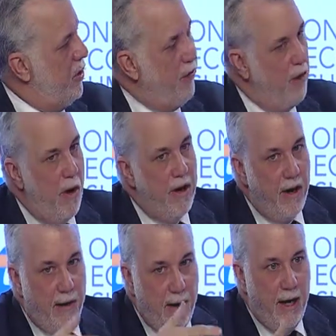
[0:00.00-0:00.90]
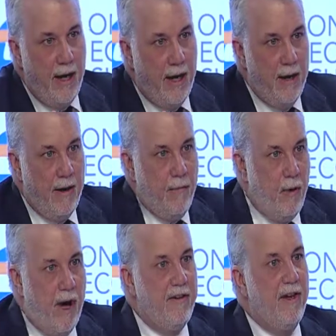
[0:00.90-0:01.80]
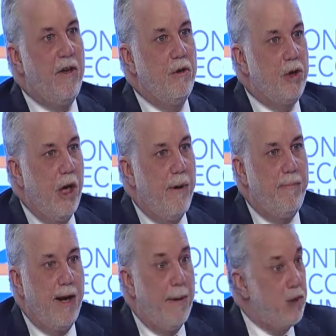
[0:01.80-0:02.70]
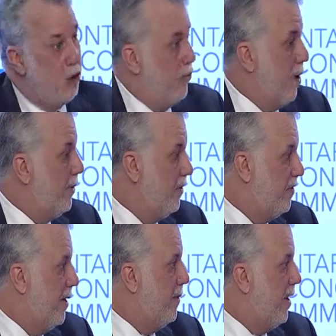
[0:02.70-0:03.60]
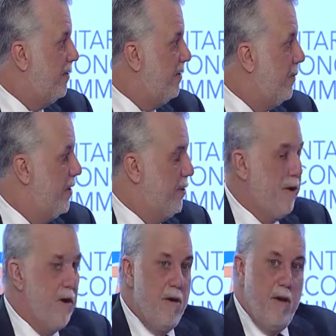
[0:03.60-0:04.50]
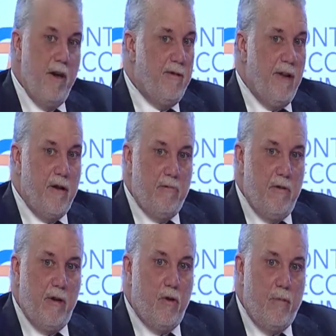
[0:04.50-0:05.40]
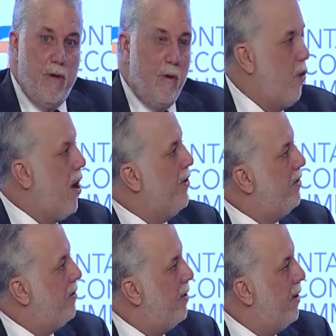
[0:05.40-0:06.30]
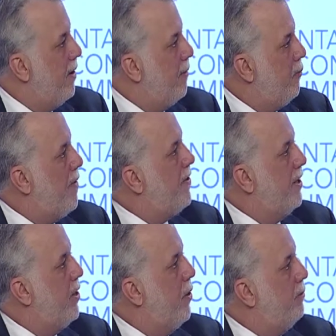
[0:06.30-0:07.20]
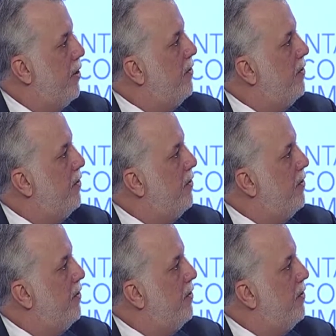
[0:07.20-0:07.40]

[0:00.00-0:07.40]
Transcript: If you walk in a SAQ shop, and I'm sure probably the same LCBO, it's like it could be a private, uh, privately owned yeah.